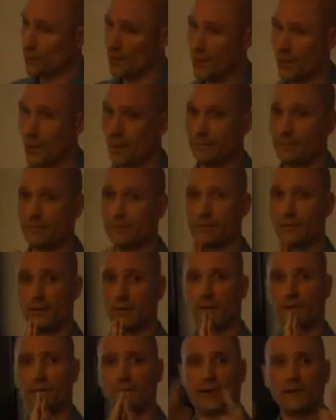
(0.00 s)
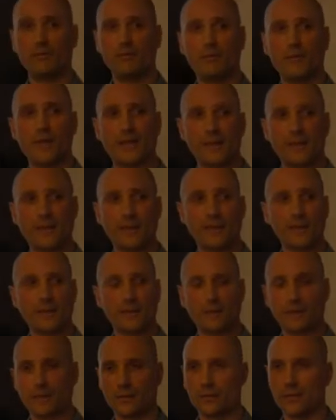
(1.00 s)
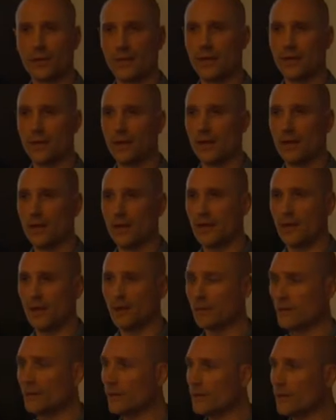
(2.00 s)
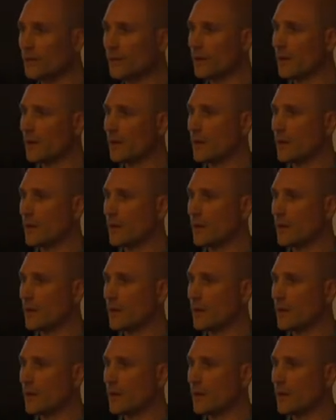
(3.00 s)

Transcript: we'll have 5 public keys controlling the output,